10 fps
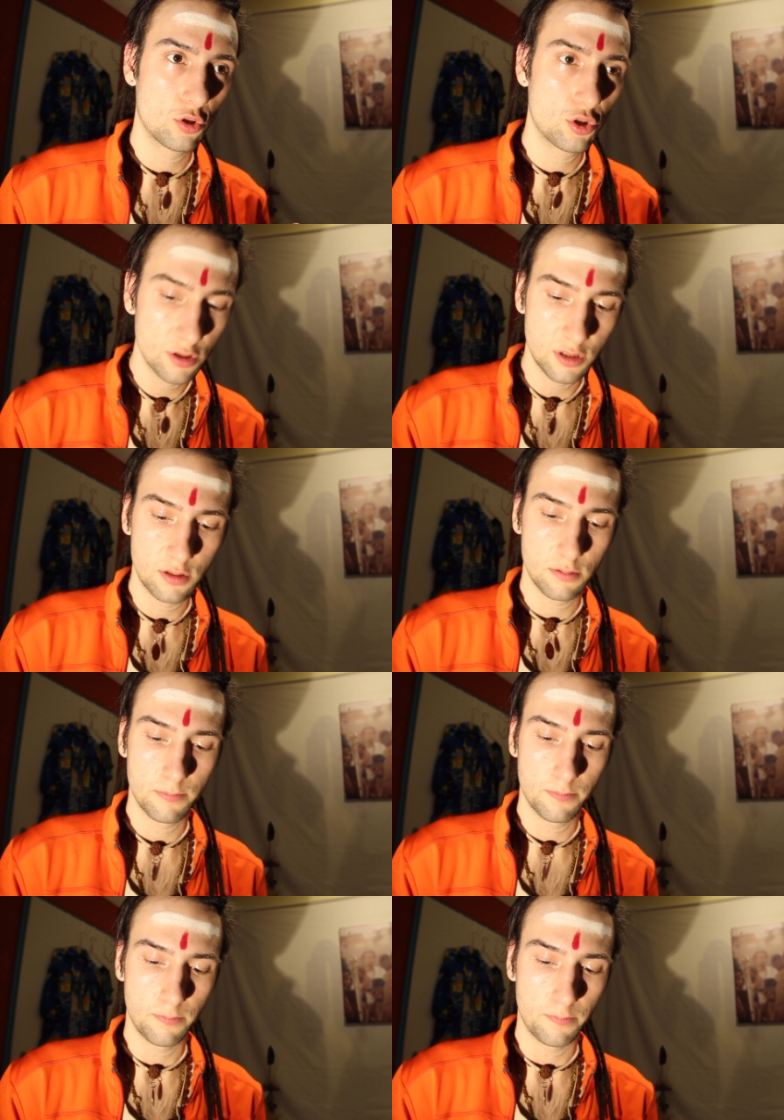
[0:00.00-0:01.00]
just
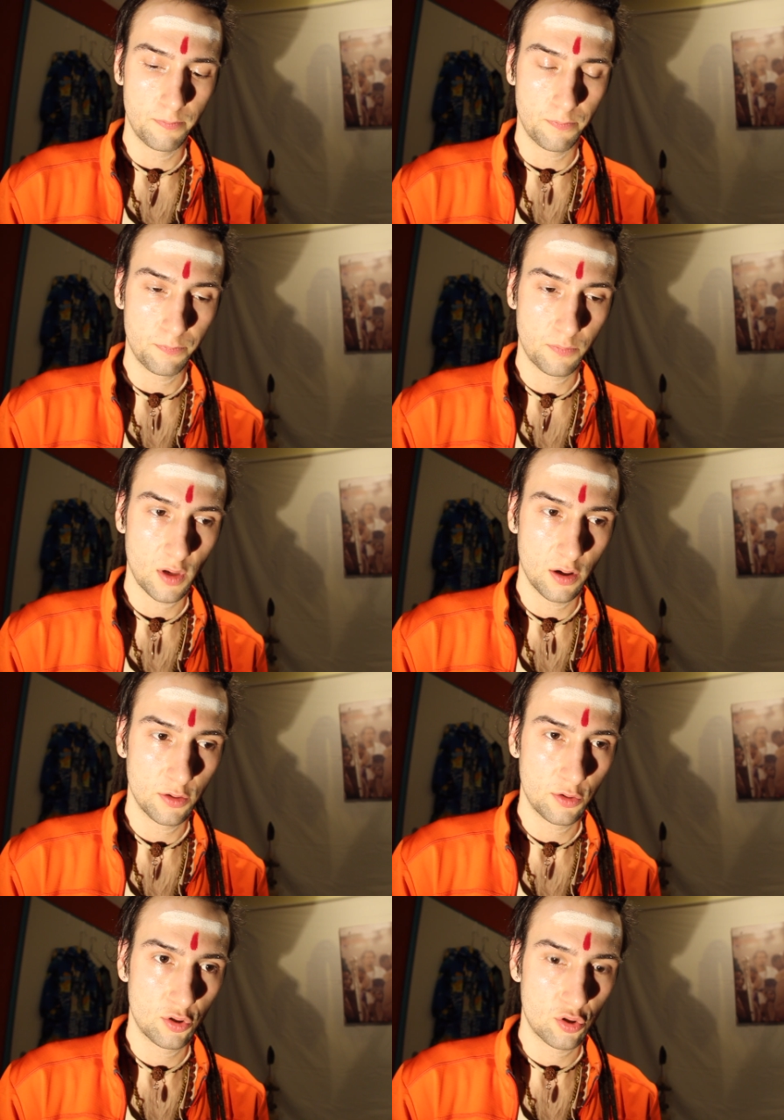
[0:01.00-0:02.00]
um,
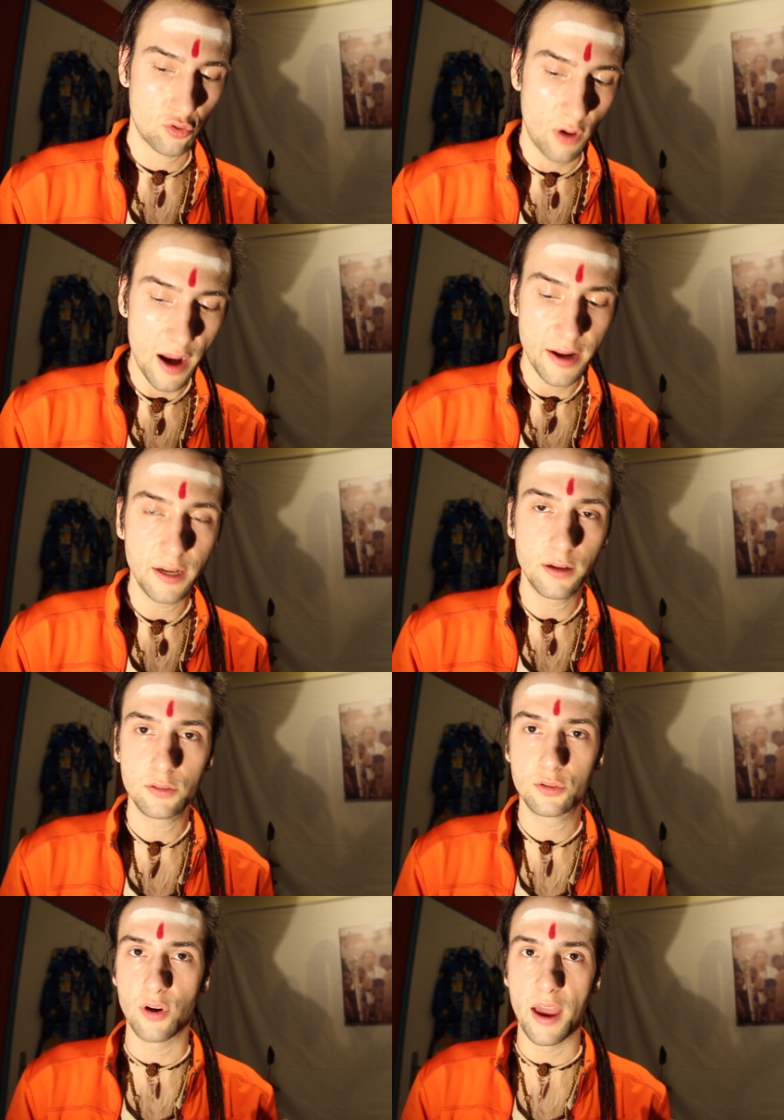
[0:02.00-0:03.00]

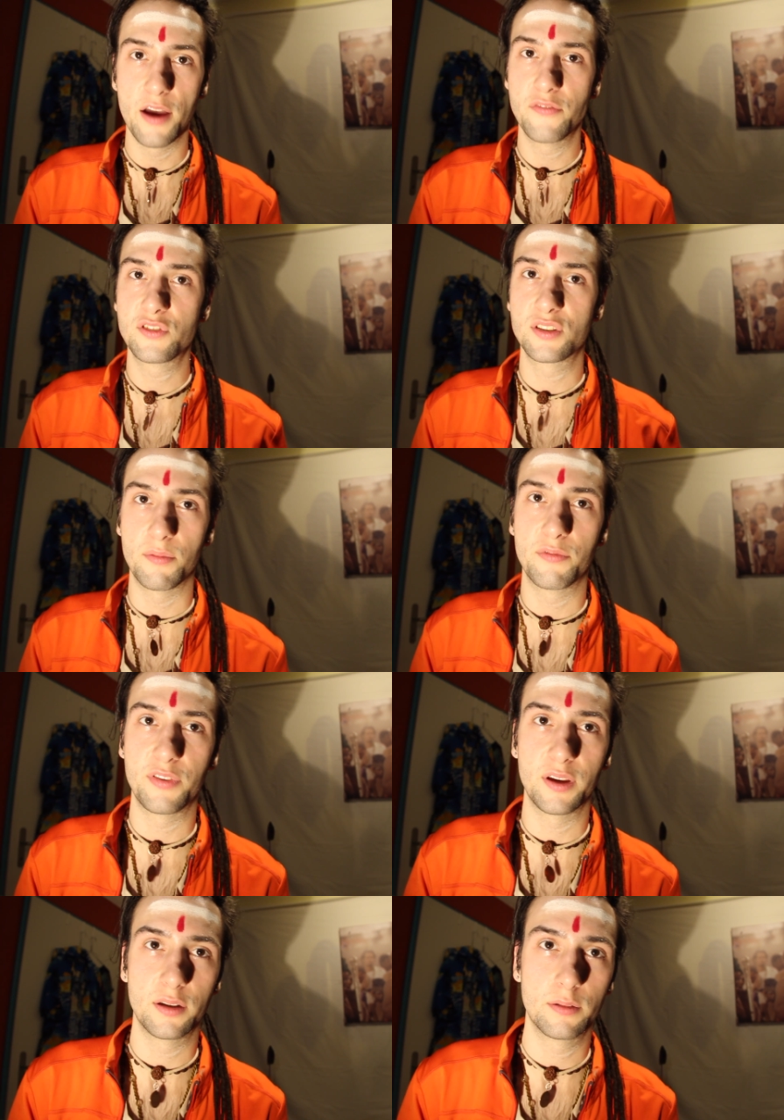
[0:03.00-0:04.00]
trying to have
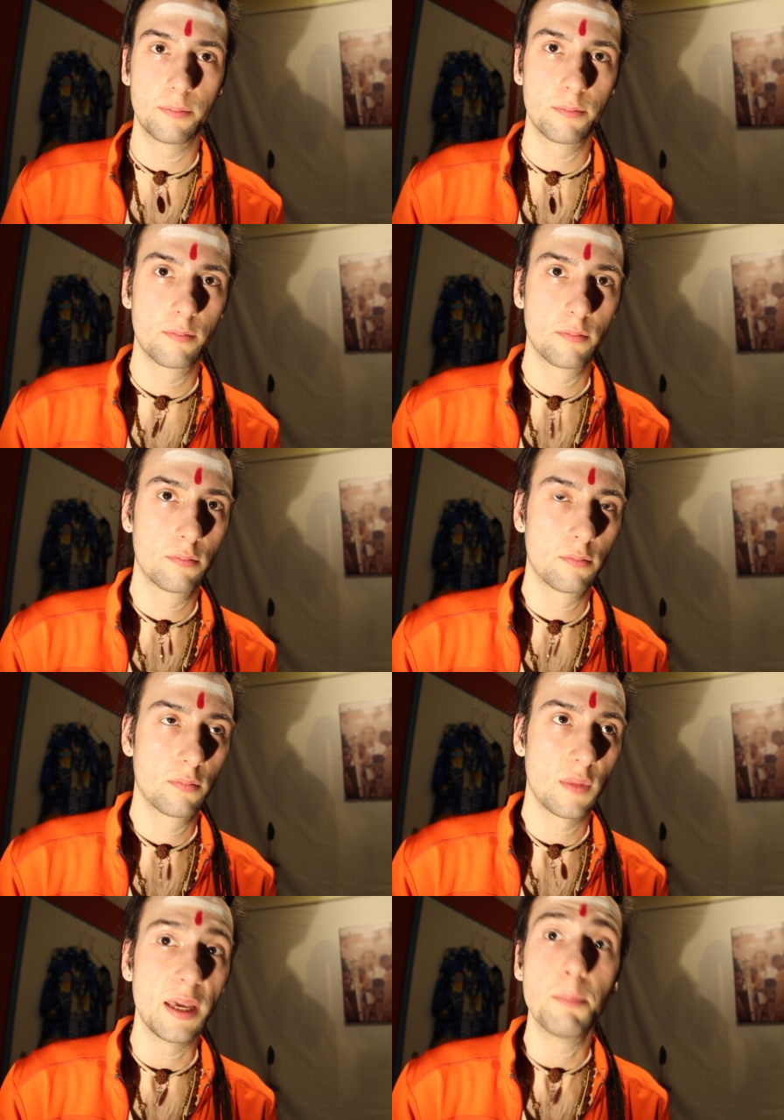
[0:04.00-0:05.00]
something
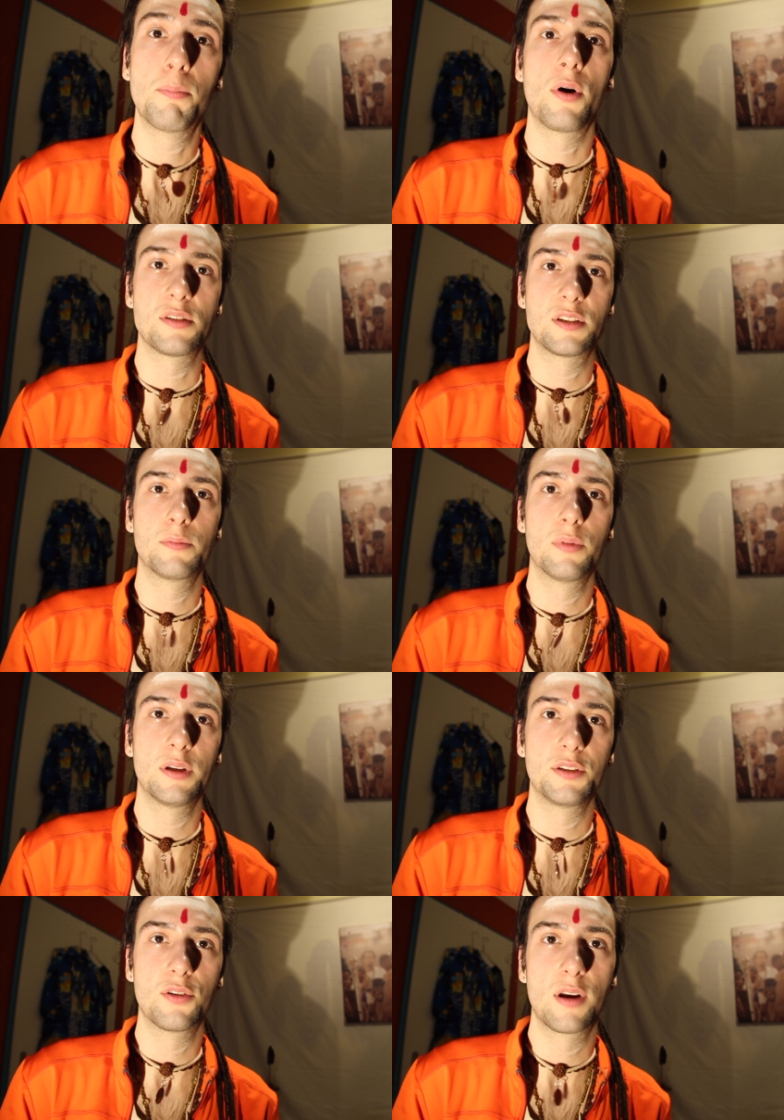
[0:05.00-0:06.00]
impossible
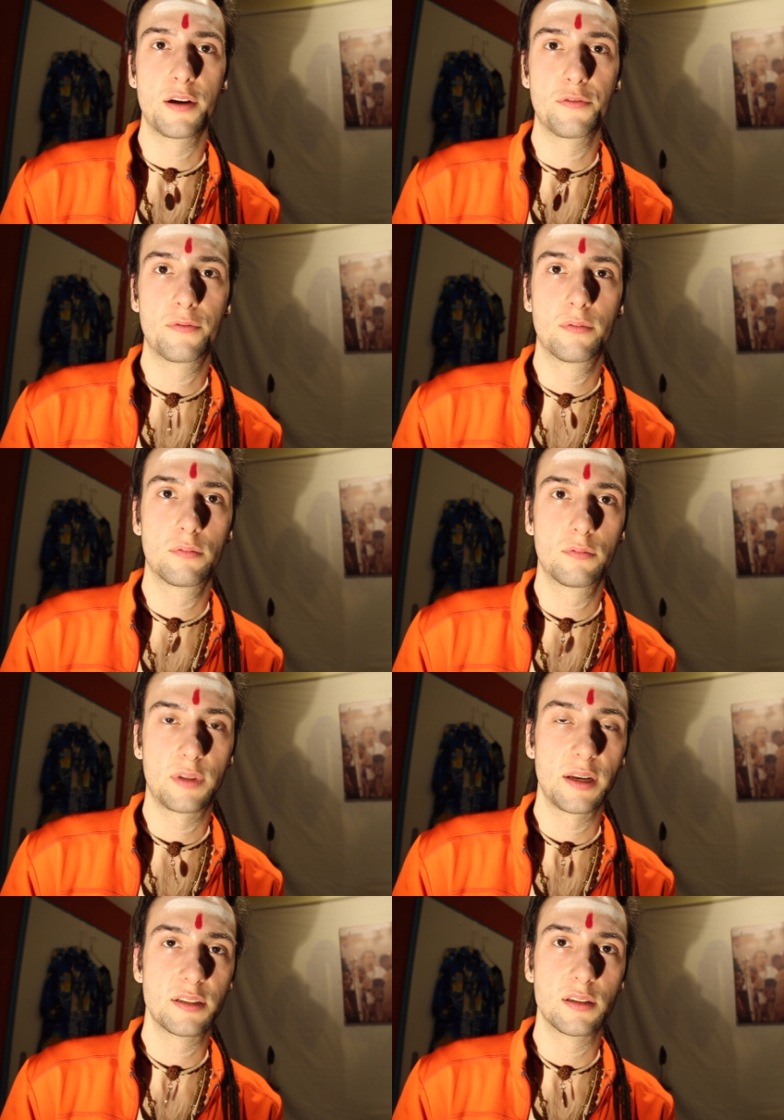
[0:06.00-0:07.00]
in your life
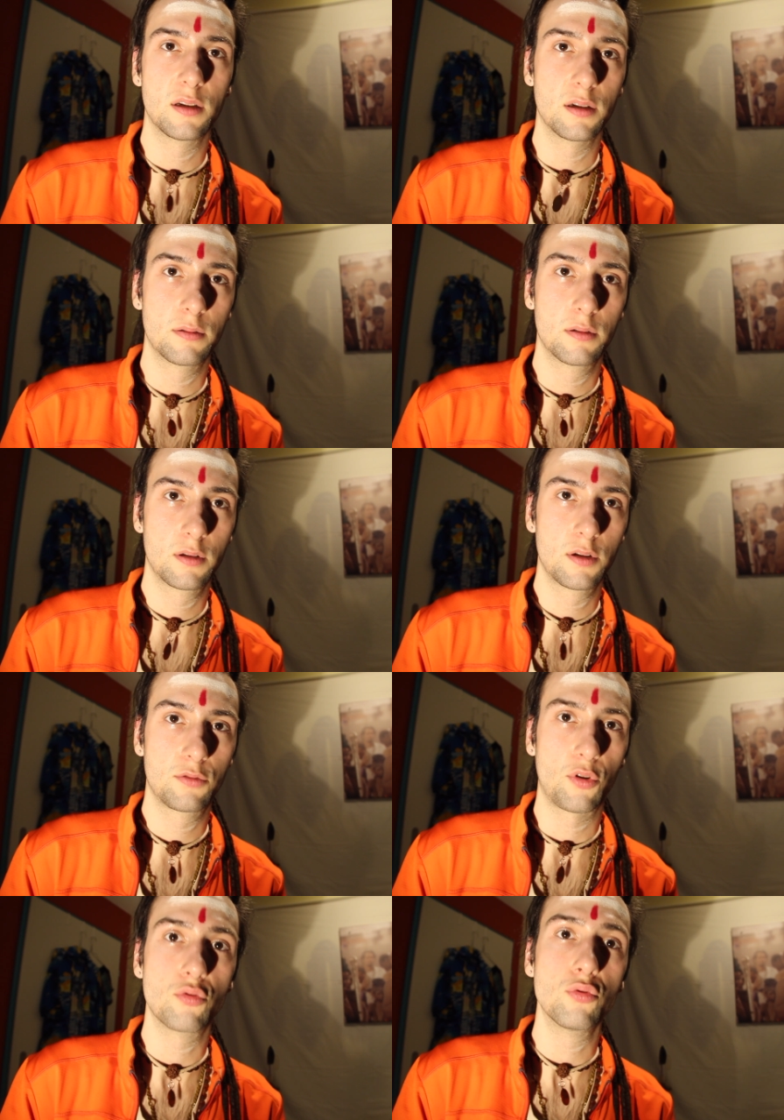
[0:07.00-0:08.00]
that is the
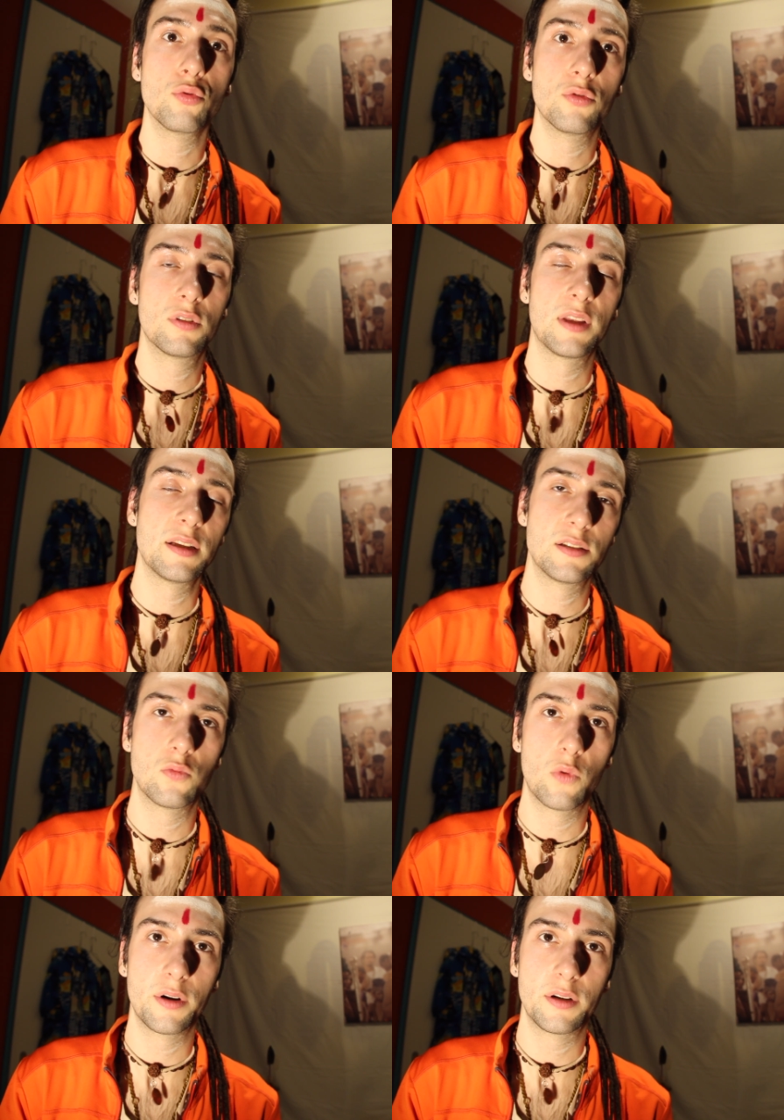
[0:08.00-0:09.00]
the root. That is
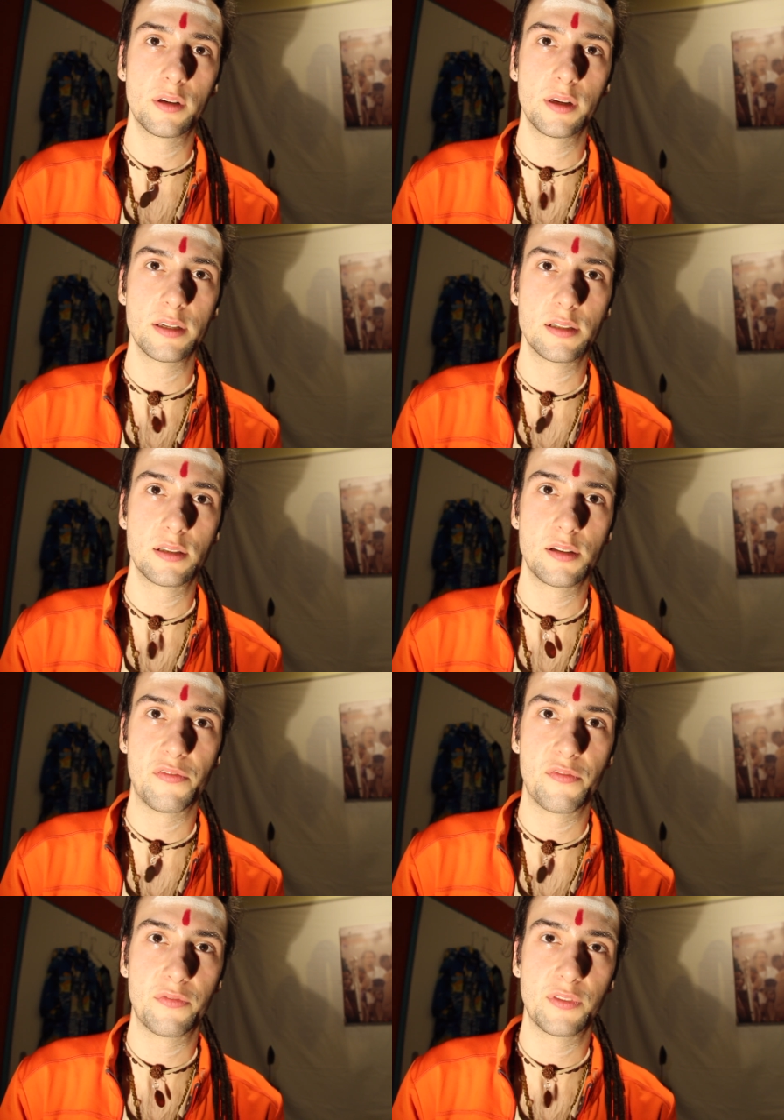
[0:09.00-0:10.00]
what is the
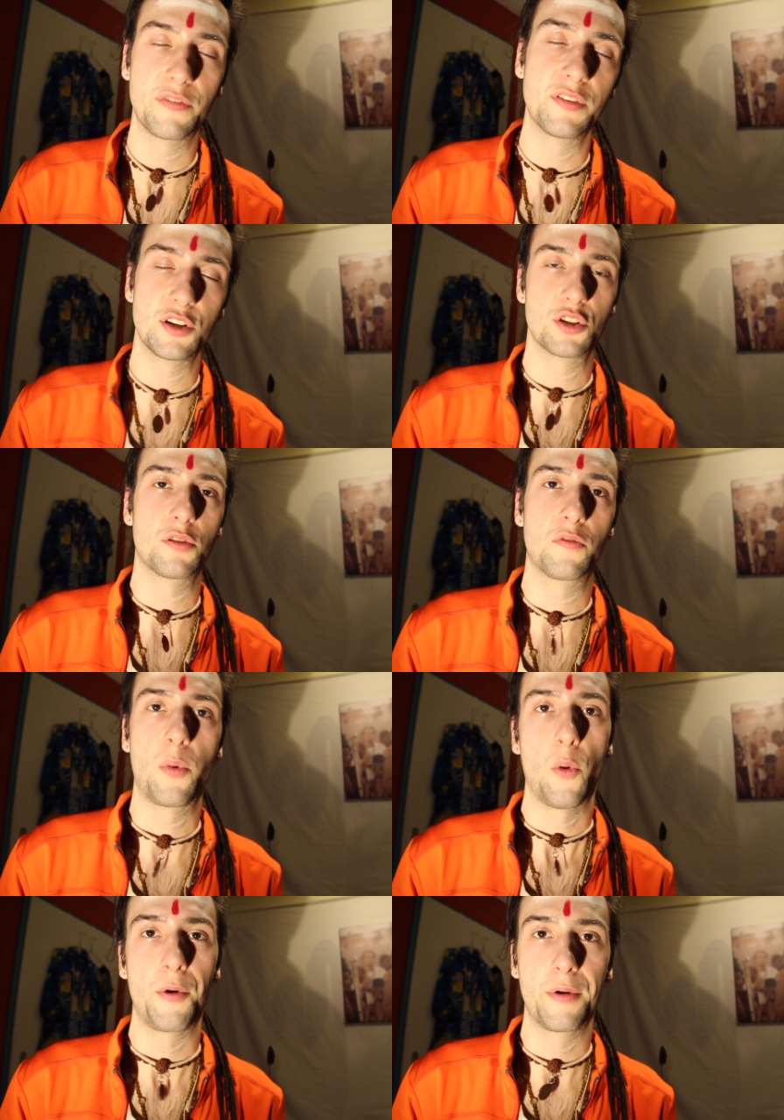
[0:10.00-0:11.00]
definition of
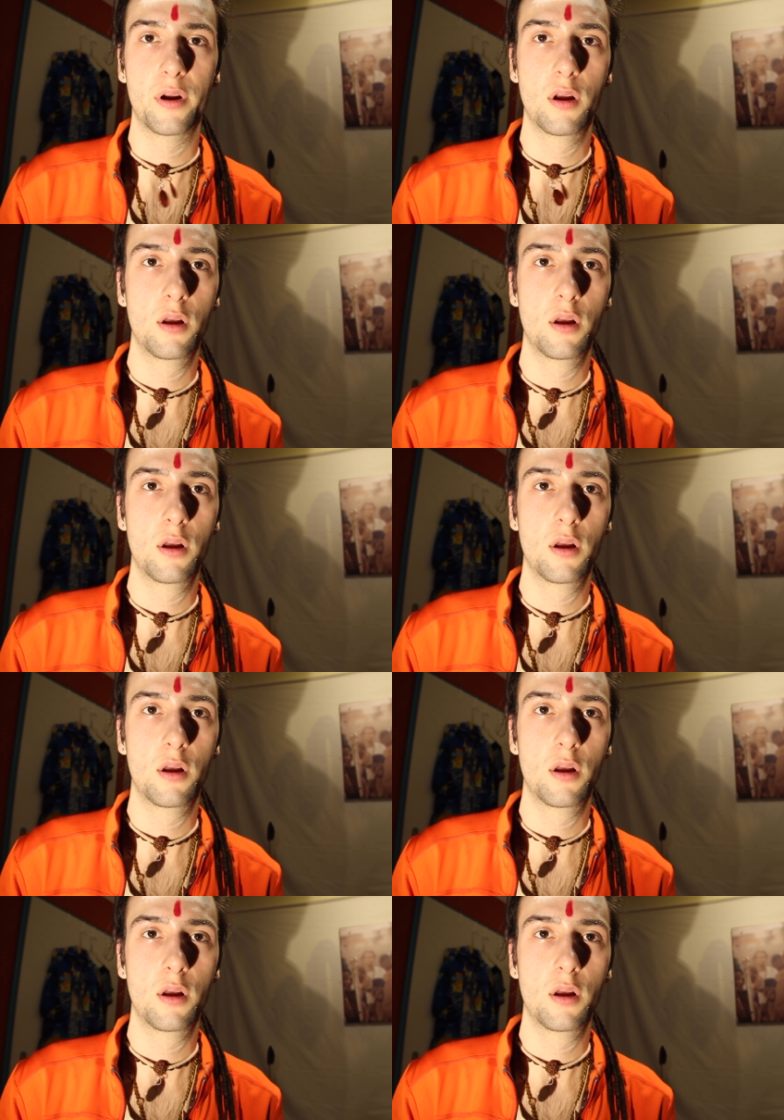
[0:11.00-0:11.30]
porn.